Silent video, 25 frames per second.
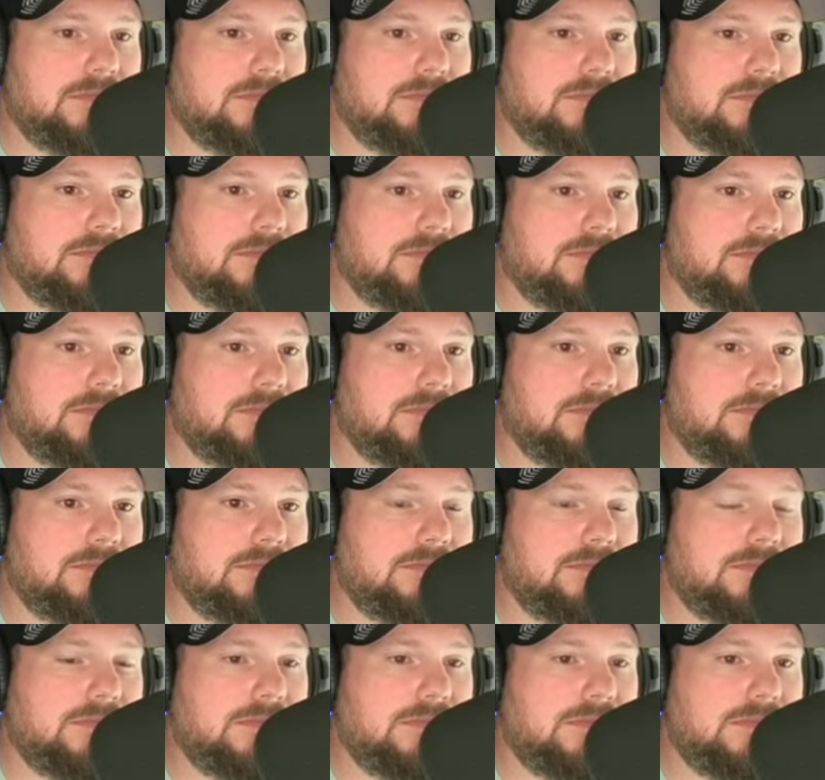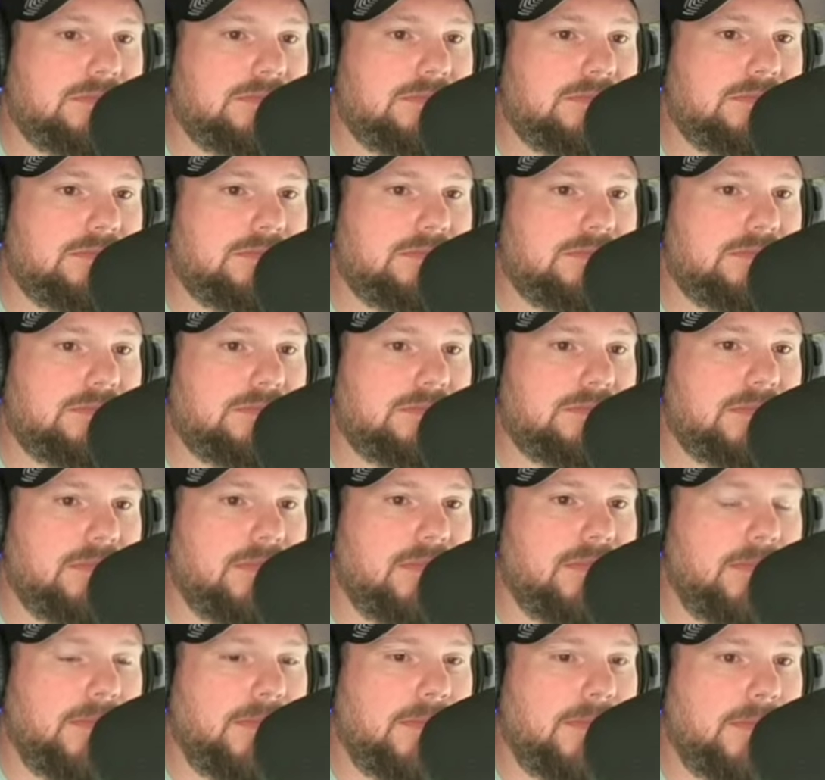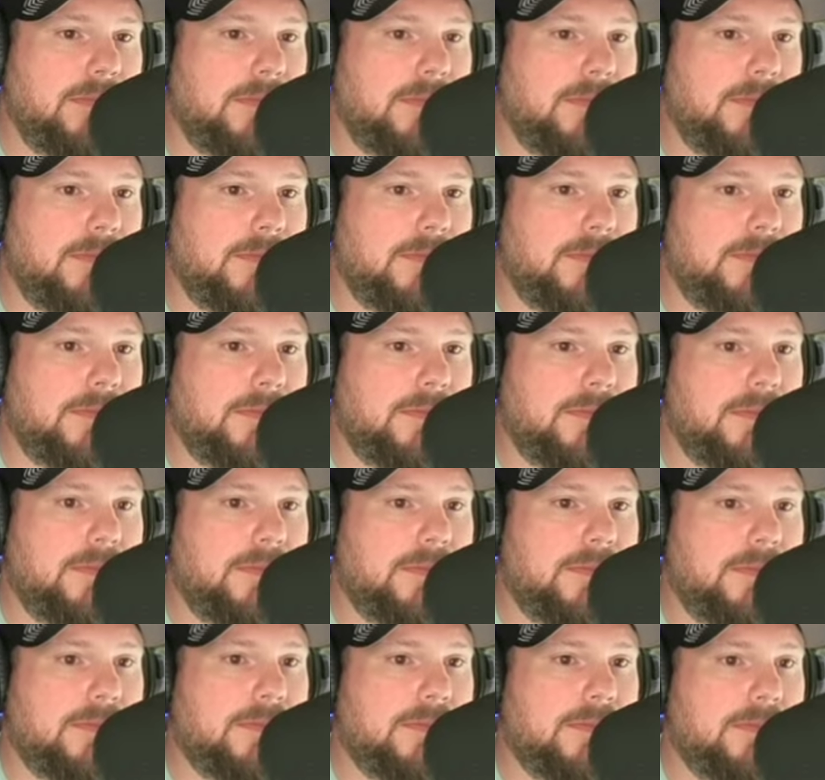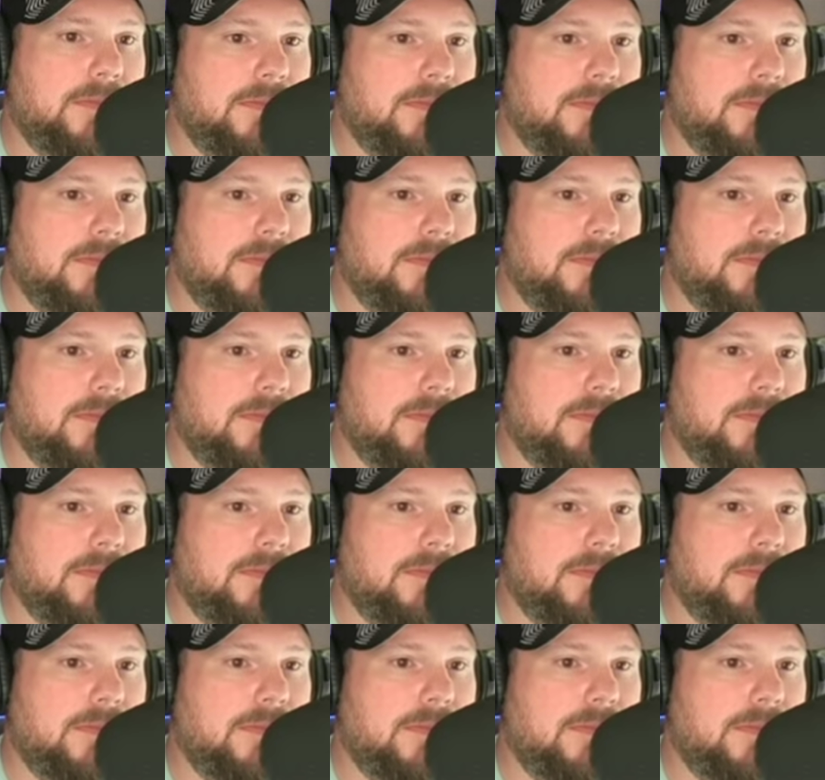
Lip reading: [no speech]